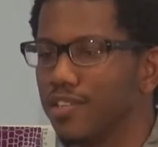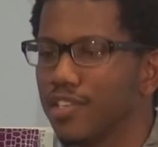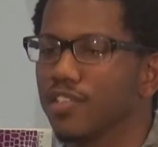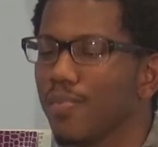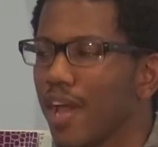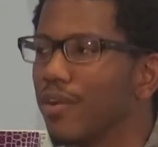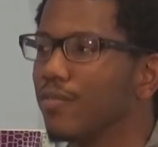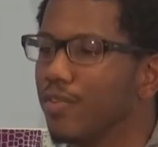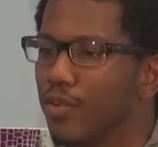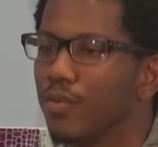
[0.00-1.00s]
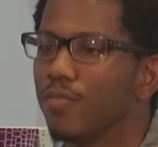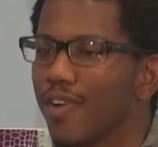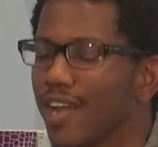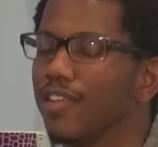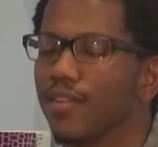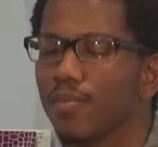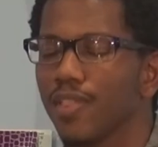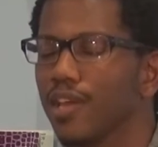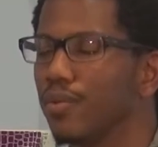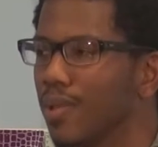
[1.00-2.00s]
It's just a matter of you finding something
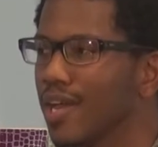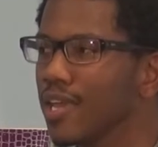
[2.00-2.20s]
that you like